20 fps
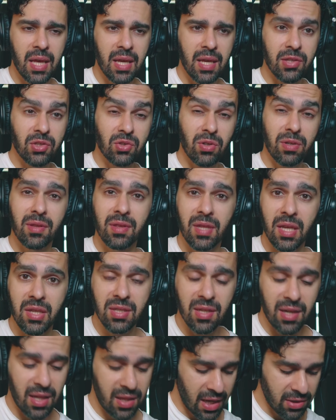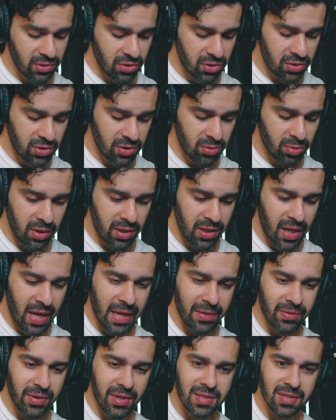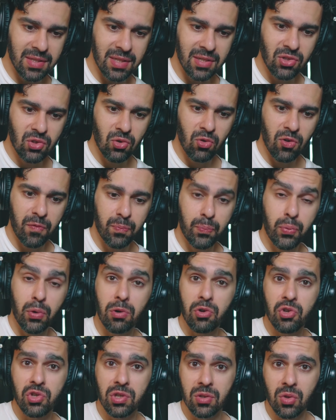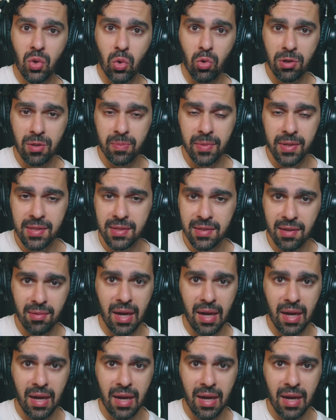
And certain things that I like to do a lot is these sort of Persian ornaments.